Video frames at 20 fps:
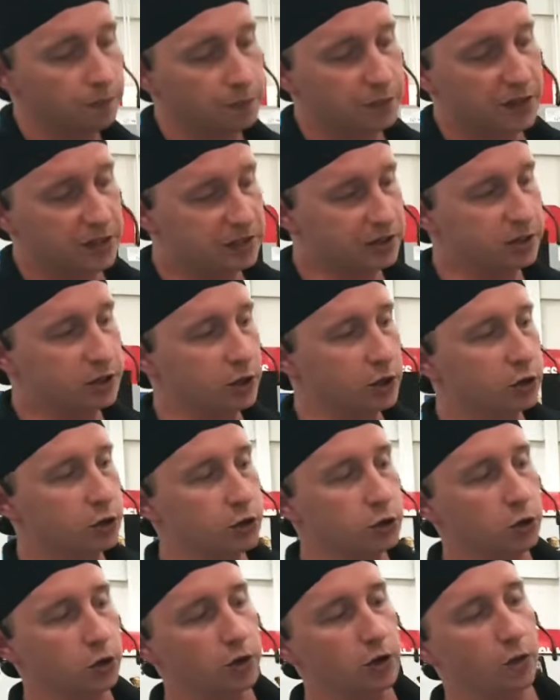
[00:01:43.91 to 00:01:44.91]
This is our new
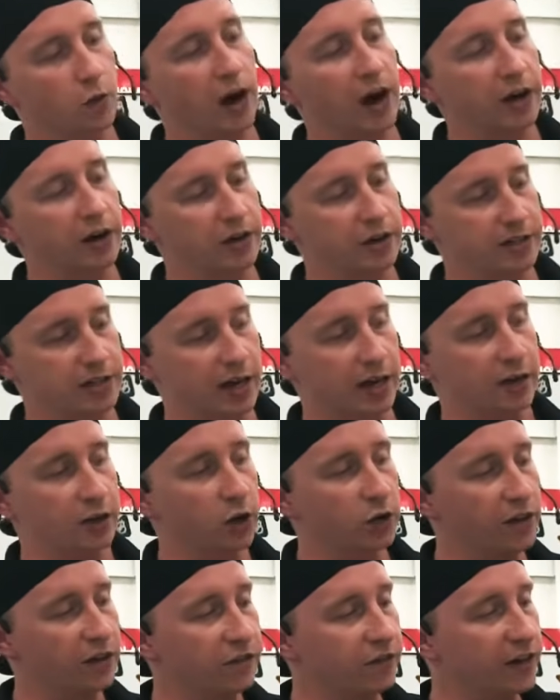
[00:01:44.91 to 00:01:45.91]
shorter, wider design
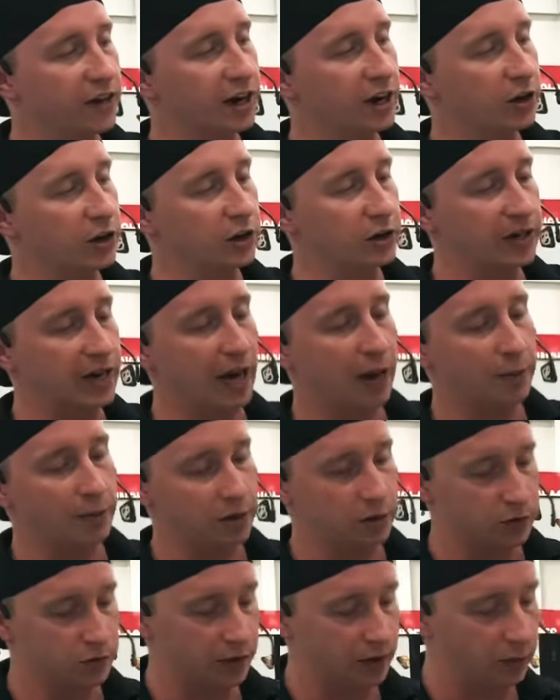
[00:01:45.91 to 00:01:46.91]
though. They fit under your
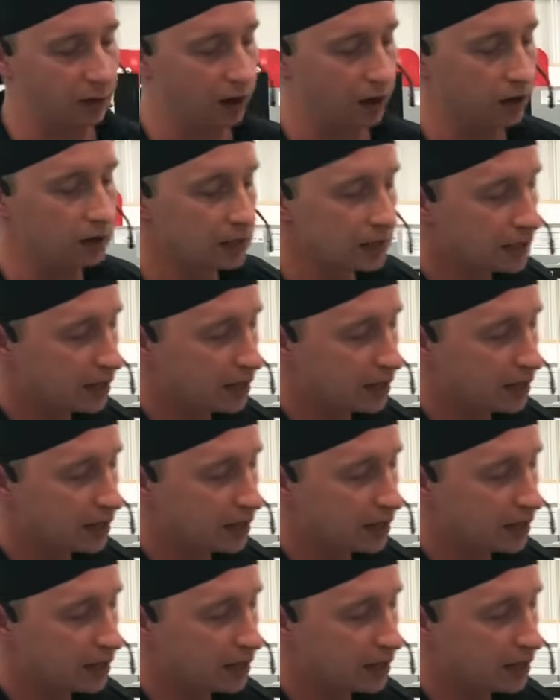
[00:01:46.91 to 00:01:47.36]
cabinets really well.